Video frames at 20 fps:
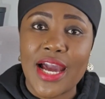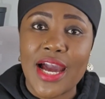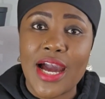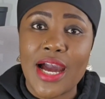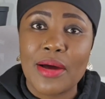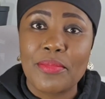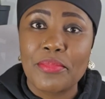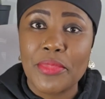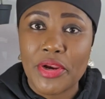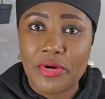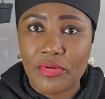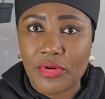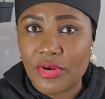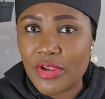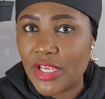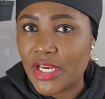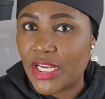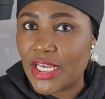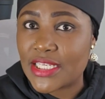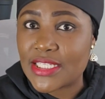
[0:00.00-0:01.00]
are
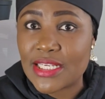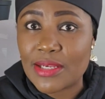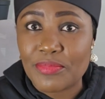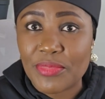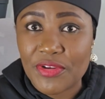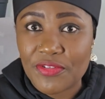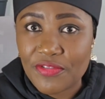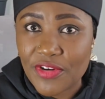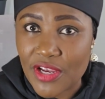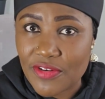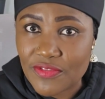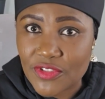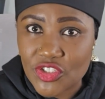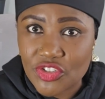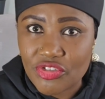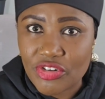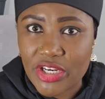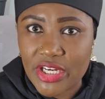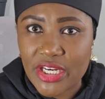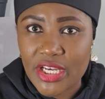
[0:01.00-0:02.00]
mirroring S&P
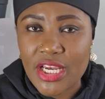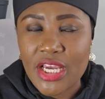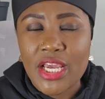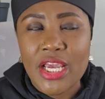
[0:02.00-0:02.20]
500.